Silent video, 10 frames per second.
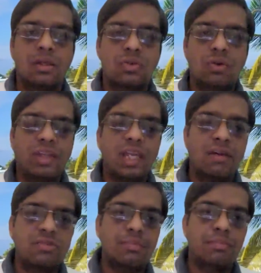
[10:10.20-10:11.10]
So we
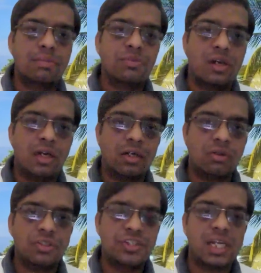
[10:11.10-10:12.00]
have symptoms related
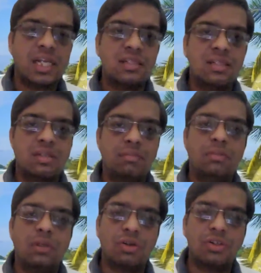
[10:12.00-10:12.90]
to the GI system,
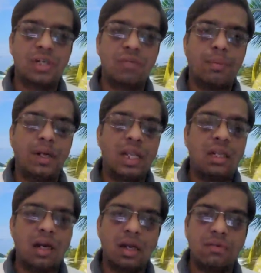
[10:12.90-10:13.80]
nausea and vomiting,
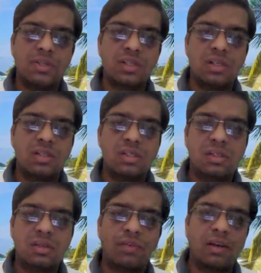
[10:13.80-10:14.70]
cardiovascular
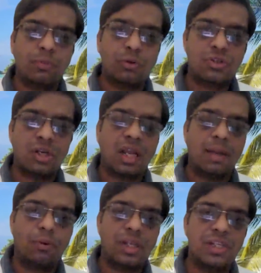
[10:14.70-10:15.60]
system. We have postural
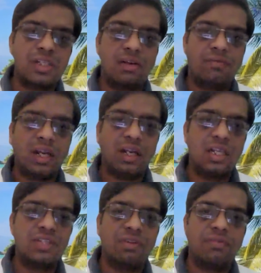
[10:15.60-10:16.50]
hypotension and
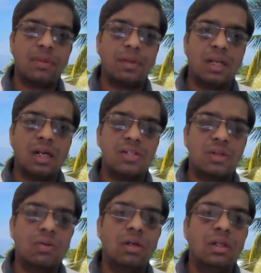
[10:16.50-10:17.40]
faintness with feeble heart
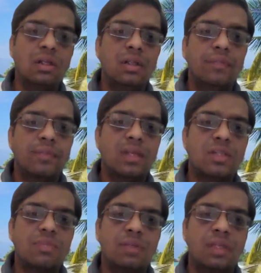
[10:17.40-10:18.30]
sound. There
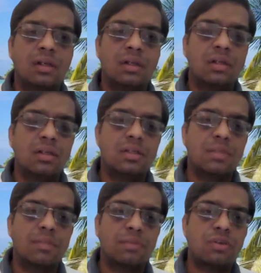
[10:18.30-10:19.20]
is the
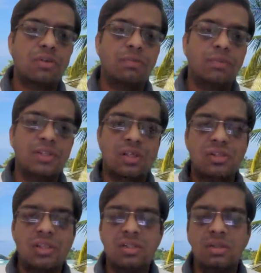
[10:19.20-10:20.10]
symptoms of muscular
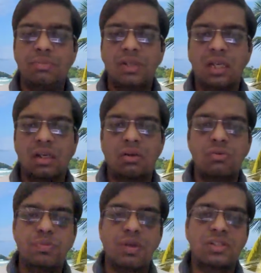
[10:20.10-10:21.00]
system that
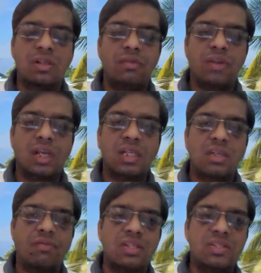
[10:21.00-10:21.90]
includes muscular weakness
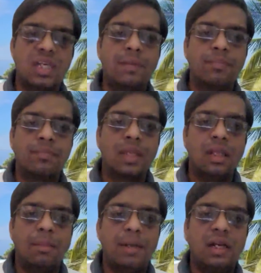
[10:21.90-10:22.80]
and wasting,
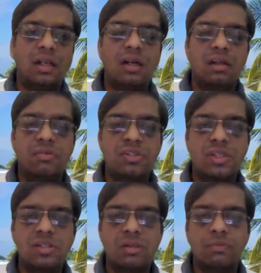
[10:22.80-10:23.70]
mental and nervous
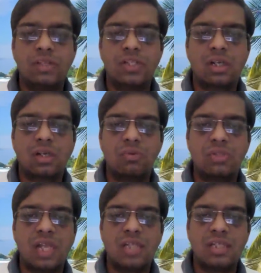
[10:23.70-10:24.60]
system, which
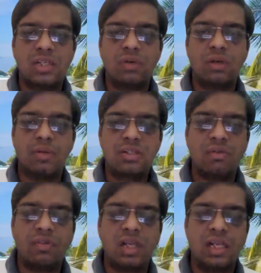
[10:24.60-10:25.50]
includes lassitude and
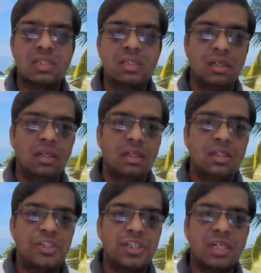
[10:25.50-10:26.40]
muscle weakness,
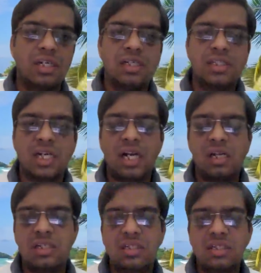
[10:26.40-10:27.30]

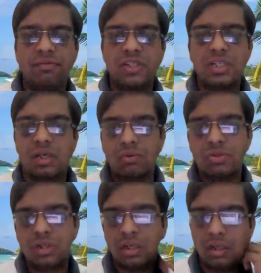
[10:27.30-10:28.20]
genital system, which
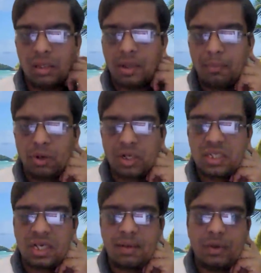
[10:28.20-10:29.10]
includes
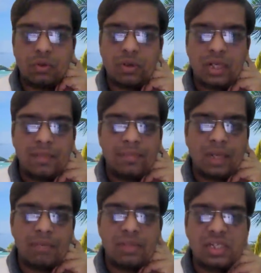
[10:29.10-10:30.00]
impotence and amenorrhea,
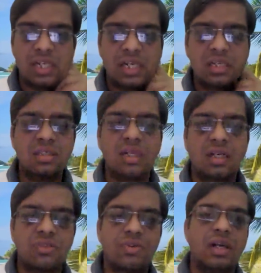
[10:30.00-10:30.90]
and miscellaneous
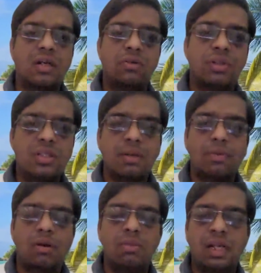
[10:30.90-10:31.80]
that is related to the
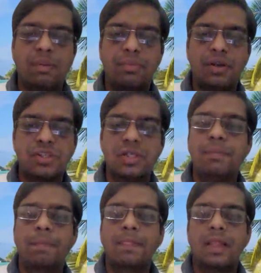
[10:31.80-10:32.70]
subnormal temperature
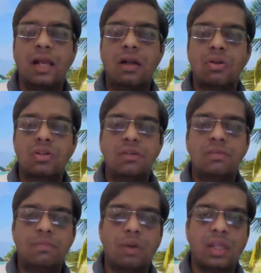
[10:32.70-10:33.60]
and loss of
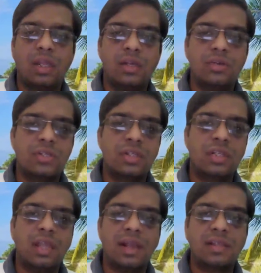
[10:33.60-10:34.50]
body hairs in
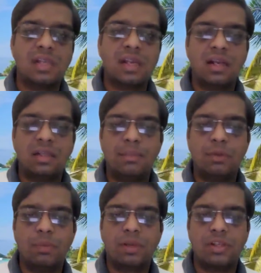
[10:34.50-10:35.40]
the axilla and the
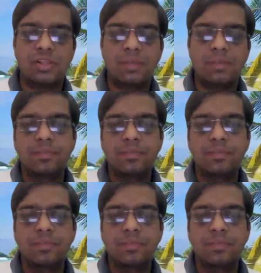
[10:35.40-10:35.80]
pubic region.